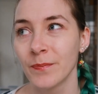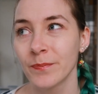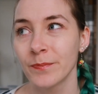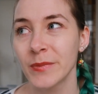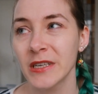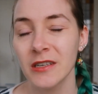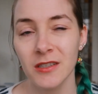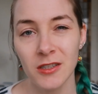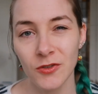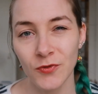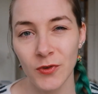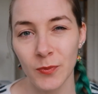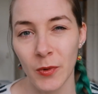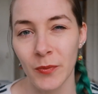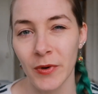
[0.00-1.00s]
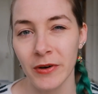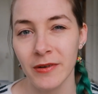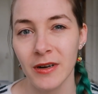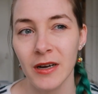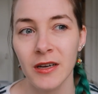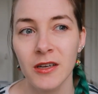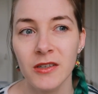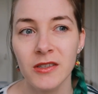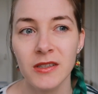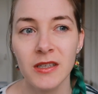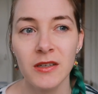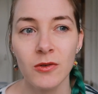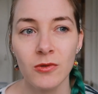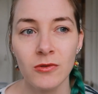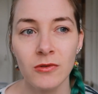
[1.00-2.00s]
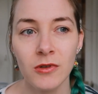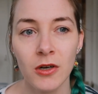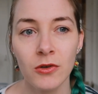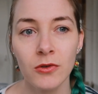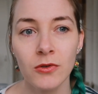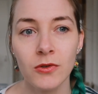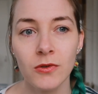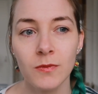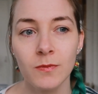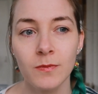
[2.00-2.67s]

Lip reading: because it's from America, you see all those